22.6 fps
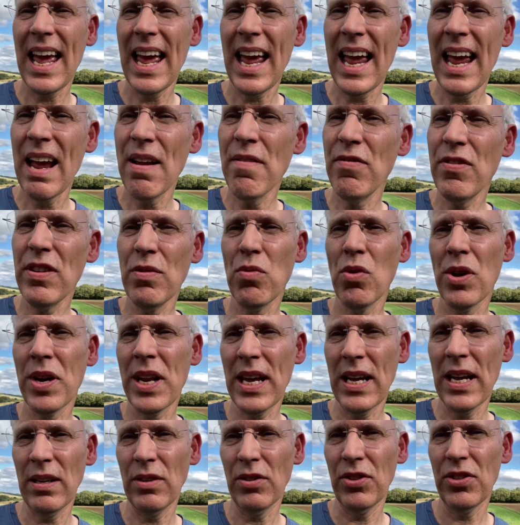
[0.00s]
everyone
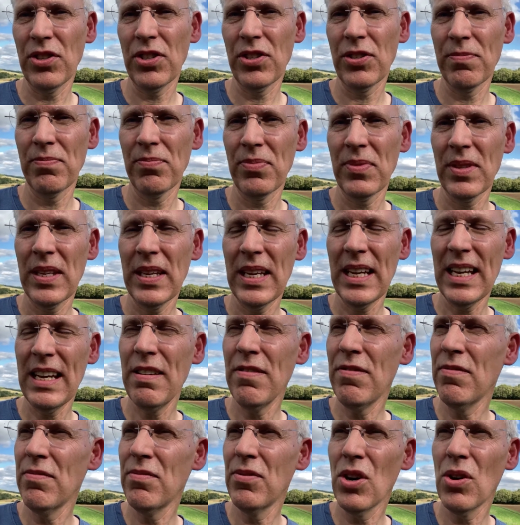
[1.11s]
else,
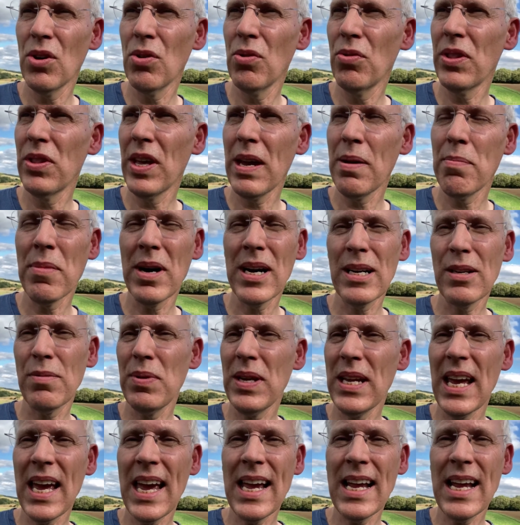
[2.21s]
even though they might
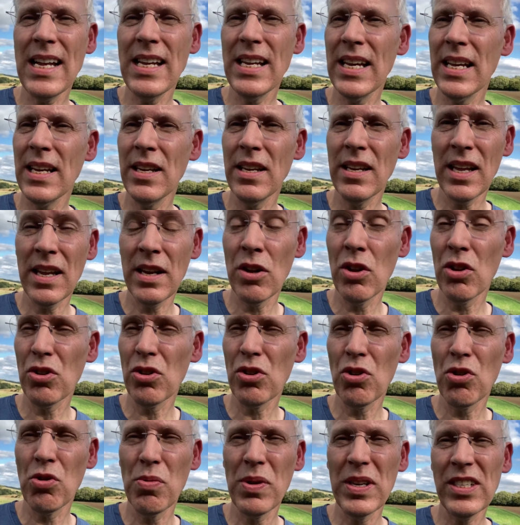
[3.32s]
be alien and not
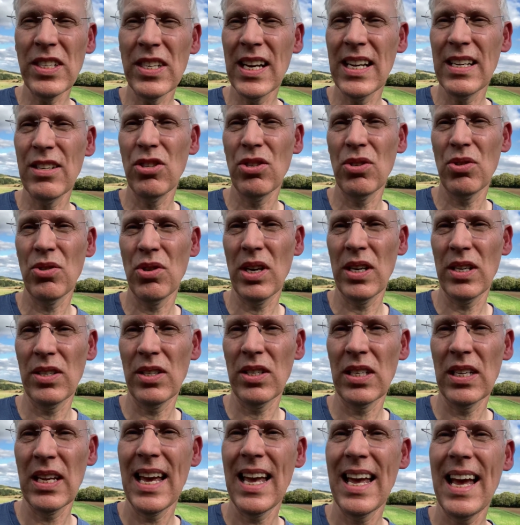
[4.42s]
always nice to
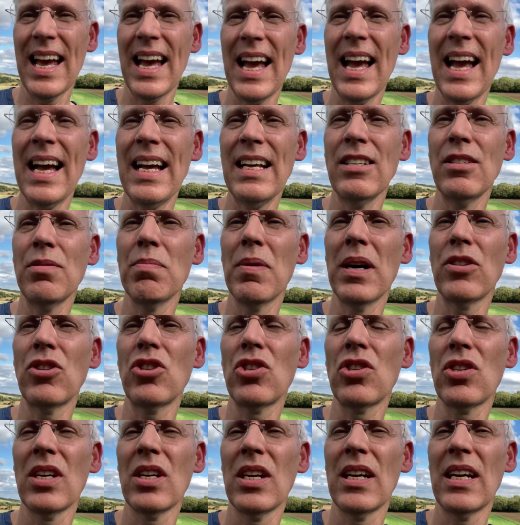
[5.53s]
us, as
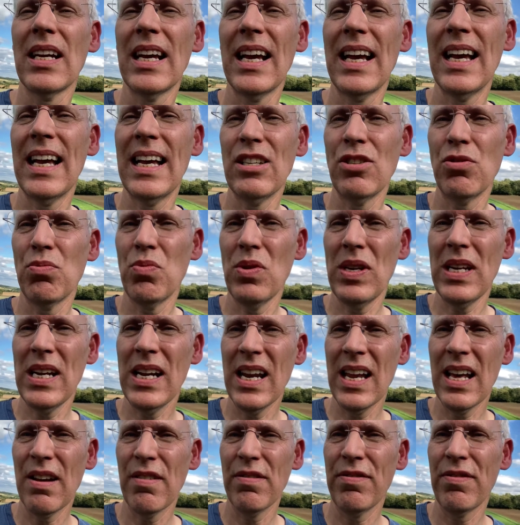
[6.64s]
much as we
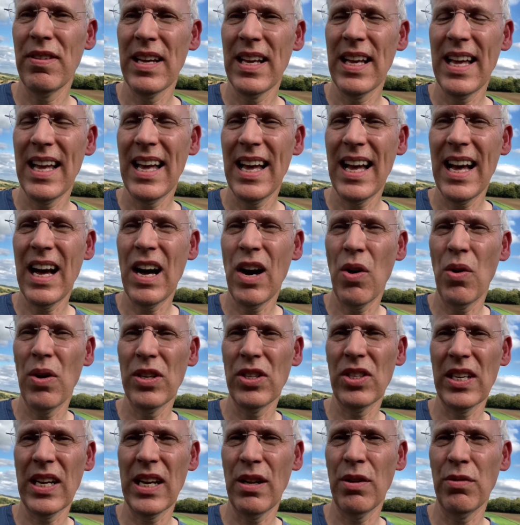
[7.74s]
love
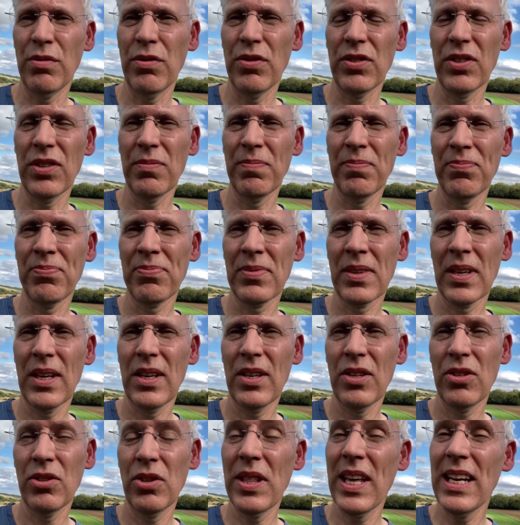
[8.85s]
ourselves.
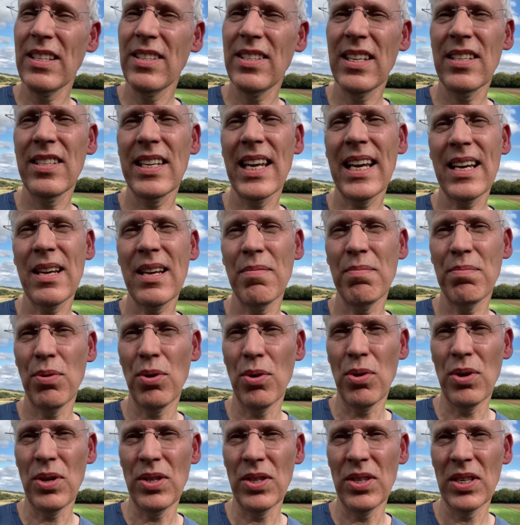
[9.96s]
So that's the second
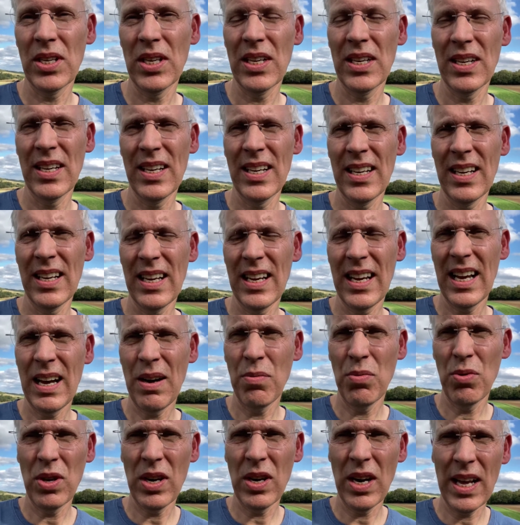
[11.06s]
point I
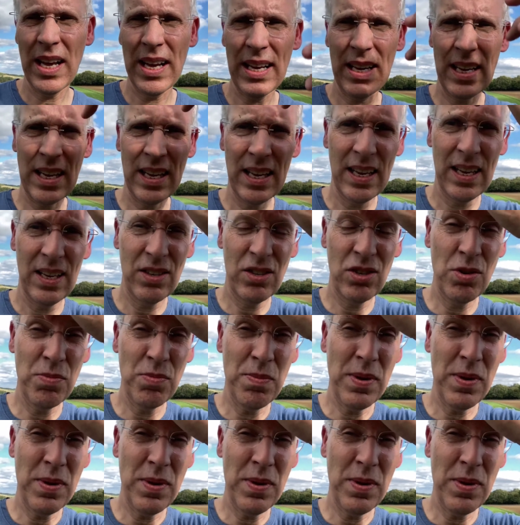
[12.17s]
would like to